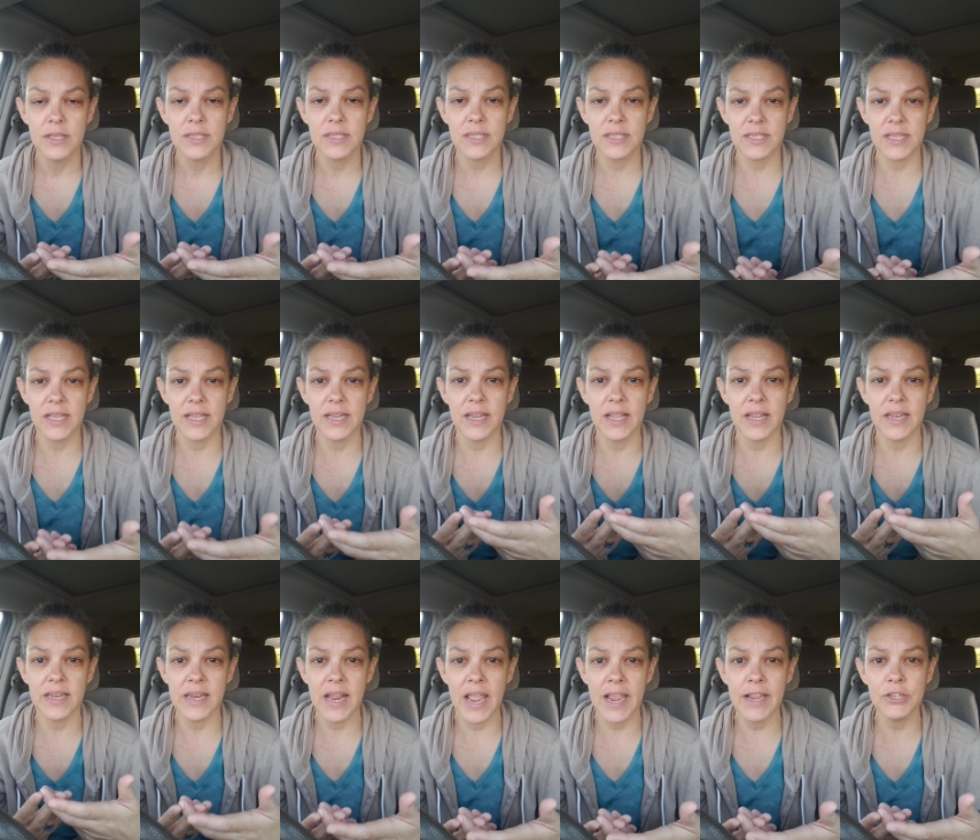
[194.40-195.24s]

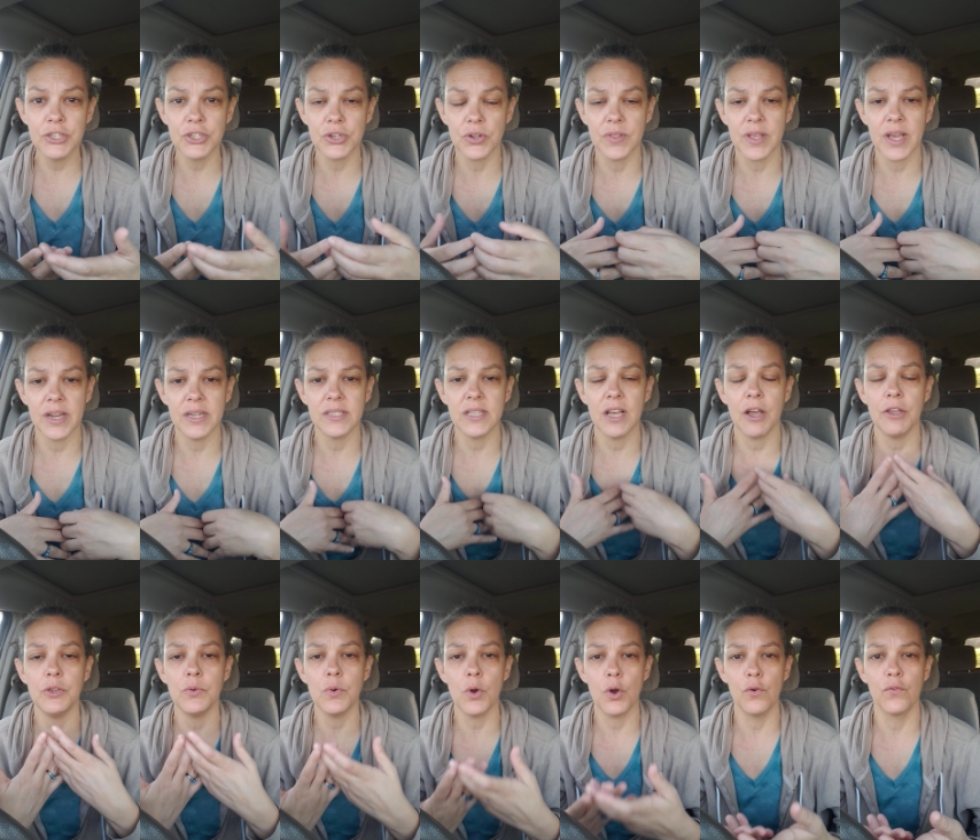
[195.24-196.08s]
sin nature. That is
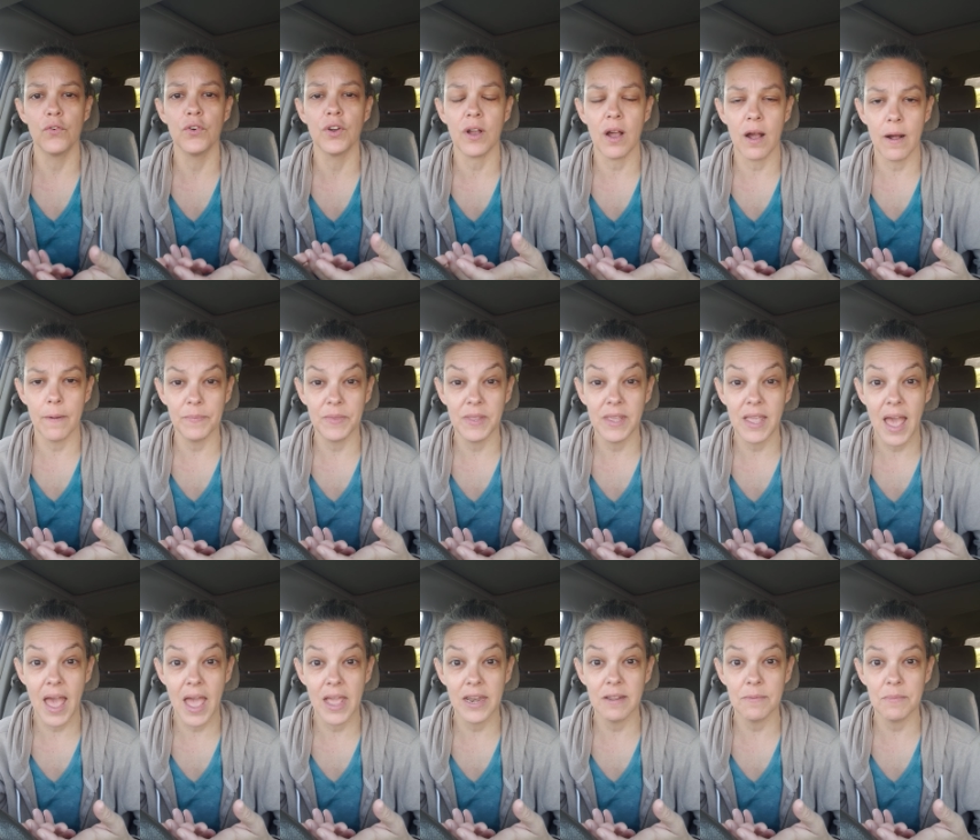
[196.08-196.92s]
how you overcome
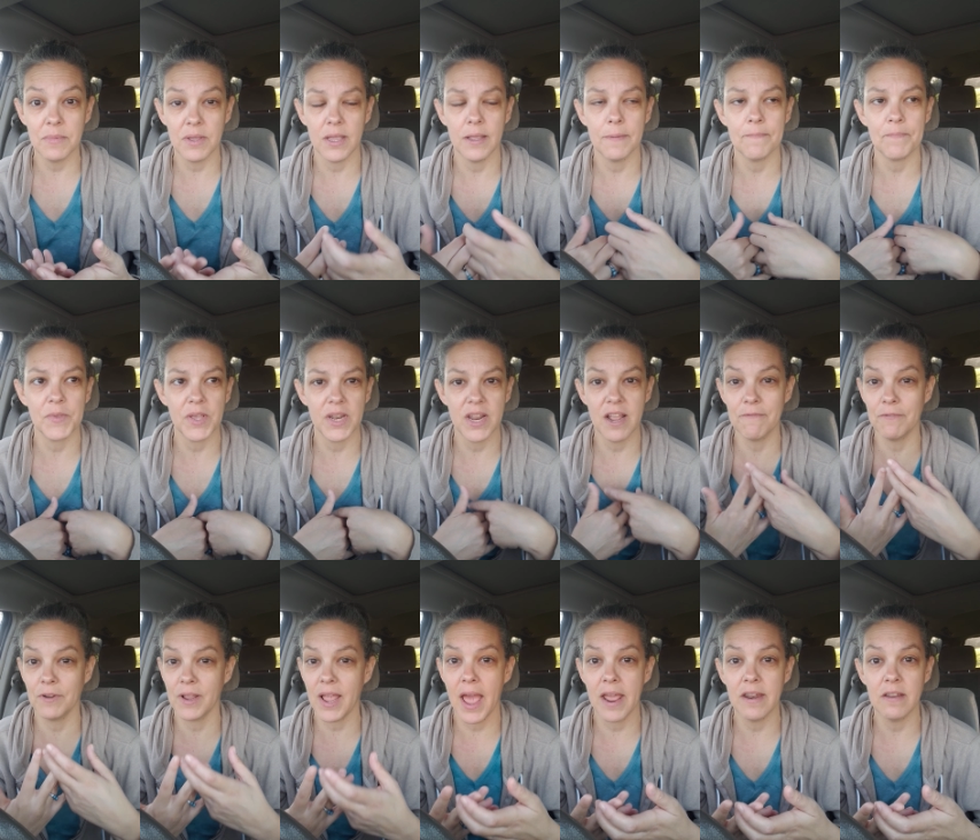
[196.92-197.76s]
the enemy and
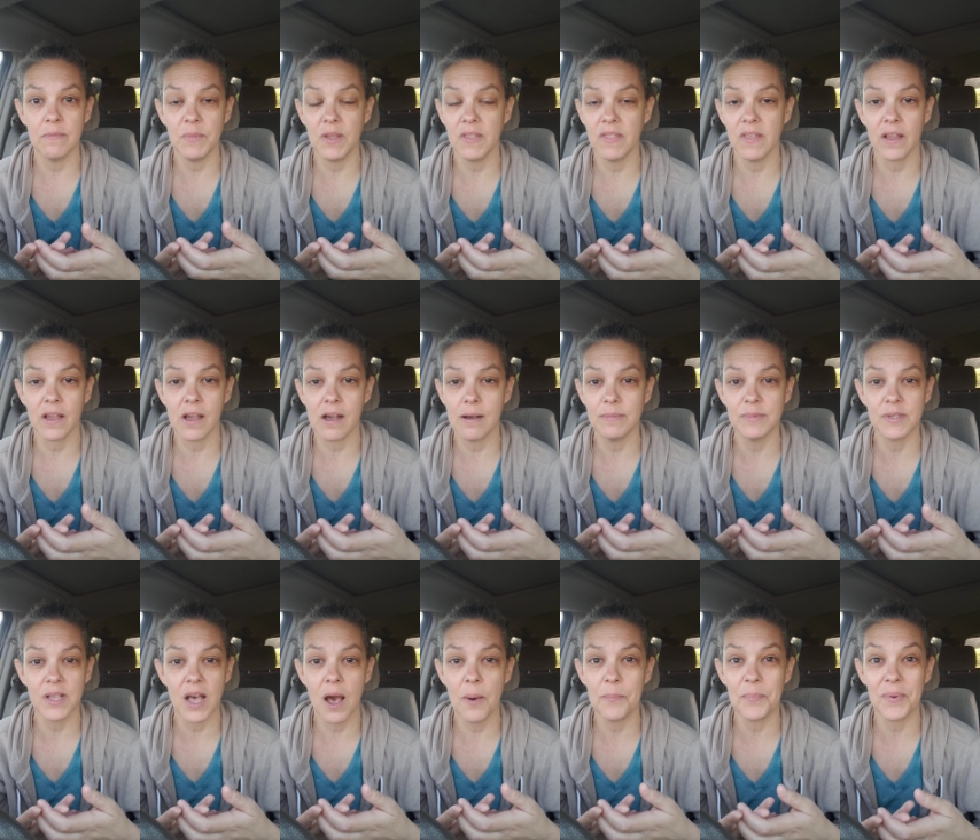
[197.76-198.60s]
every enemy that
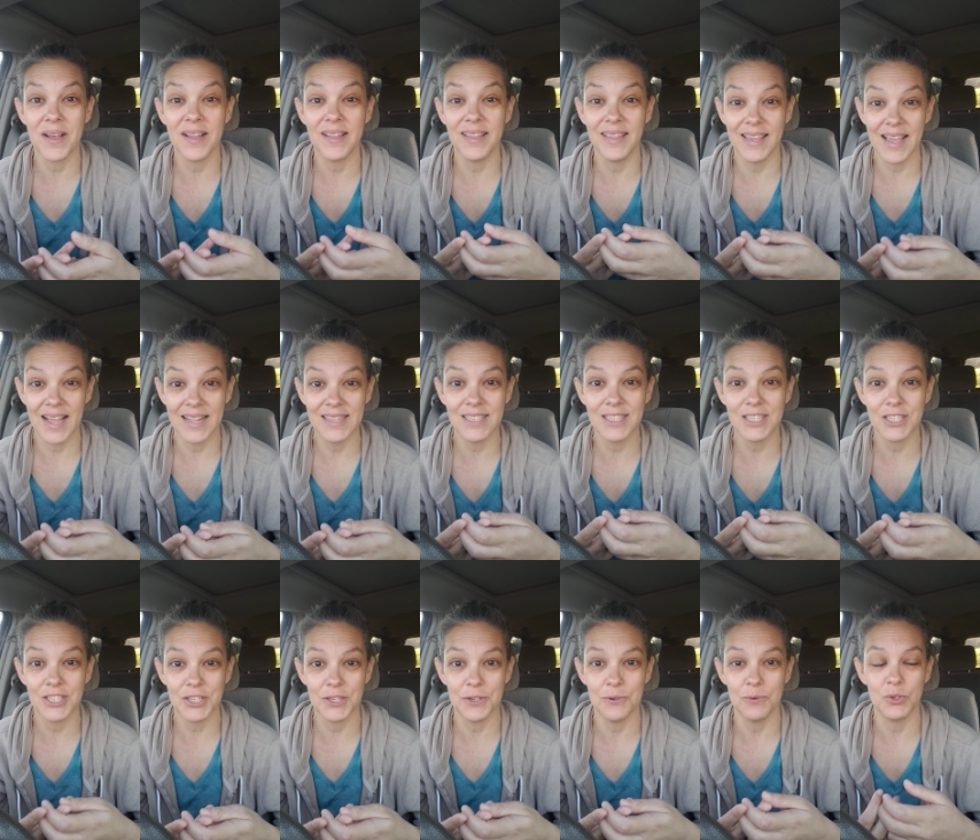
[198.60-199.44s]
comes up
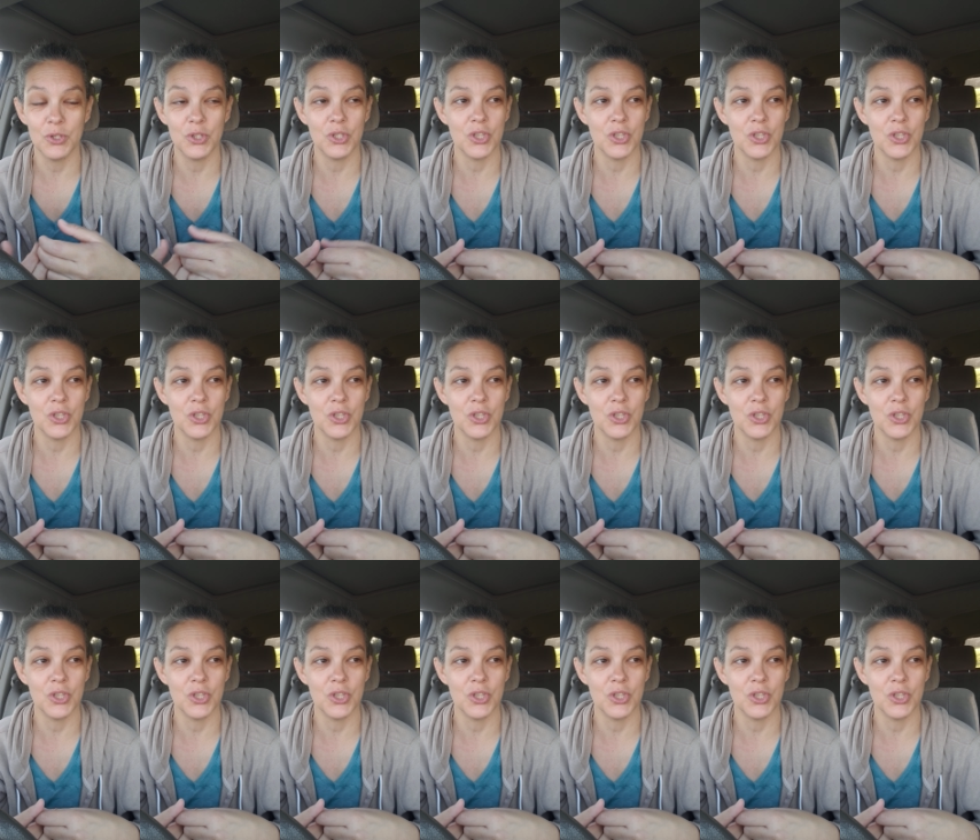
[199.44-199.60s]
against you.